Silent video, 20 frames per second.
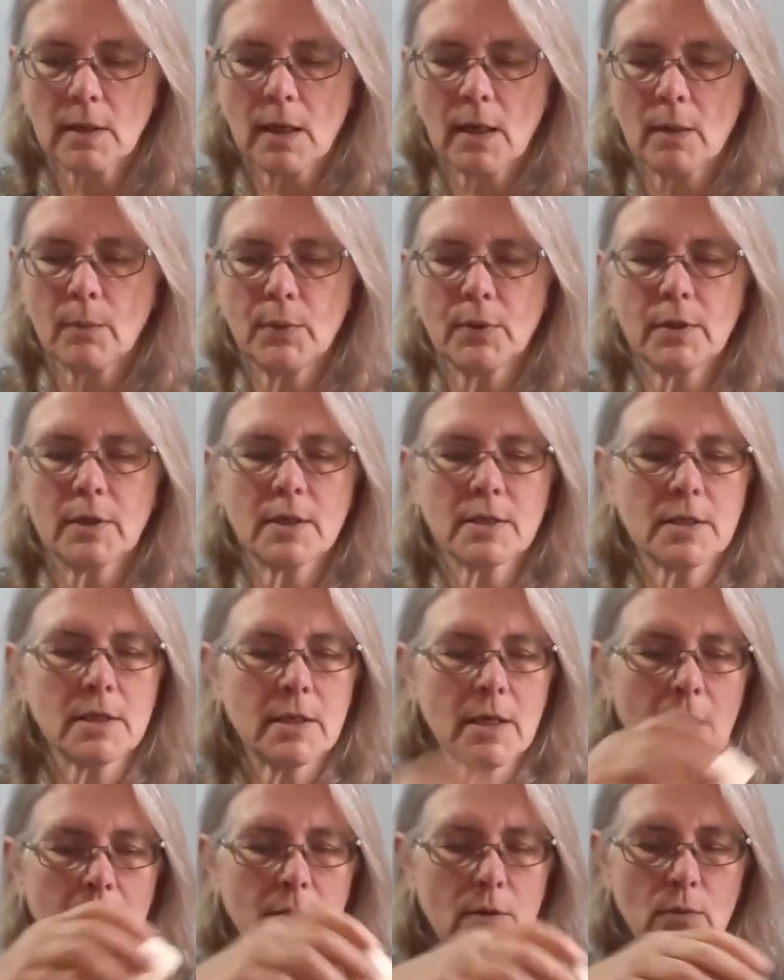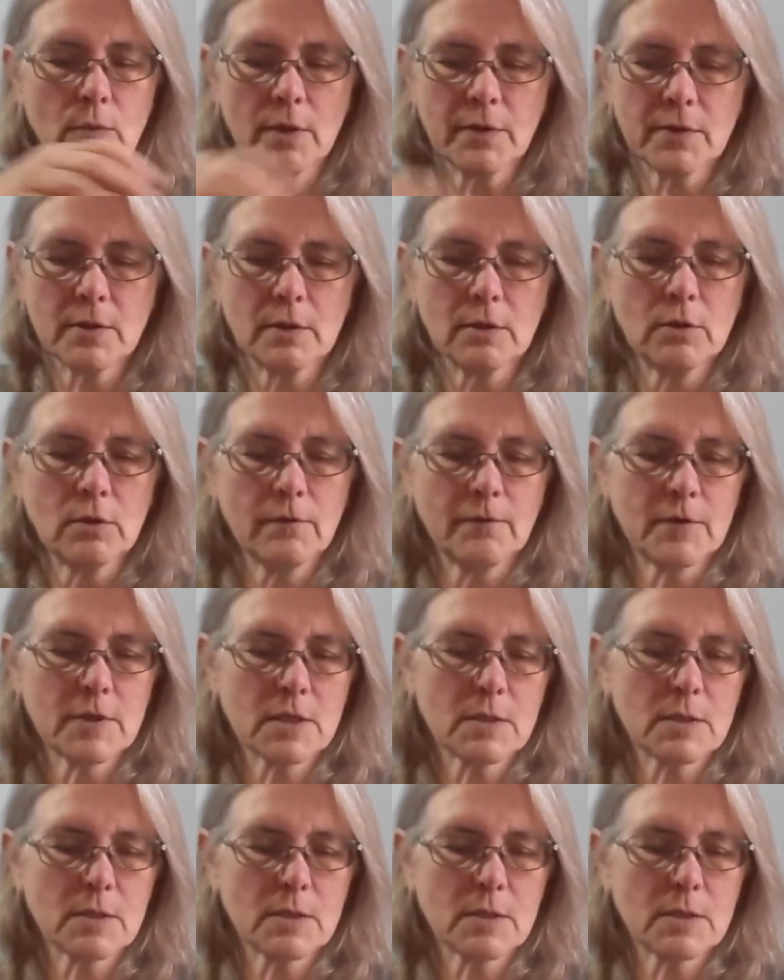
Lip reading: I'll put it together with the loofah